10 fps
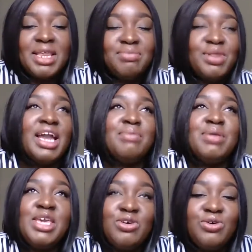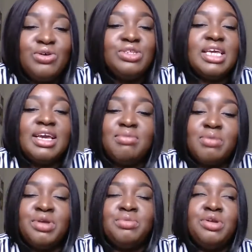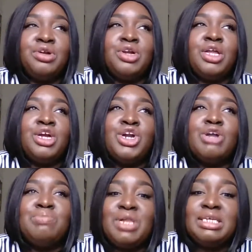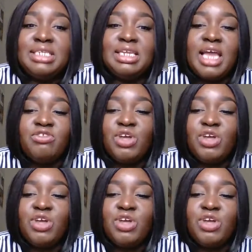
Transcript: and I'm like, I'm healed, and I'm in a good place in life.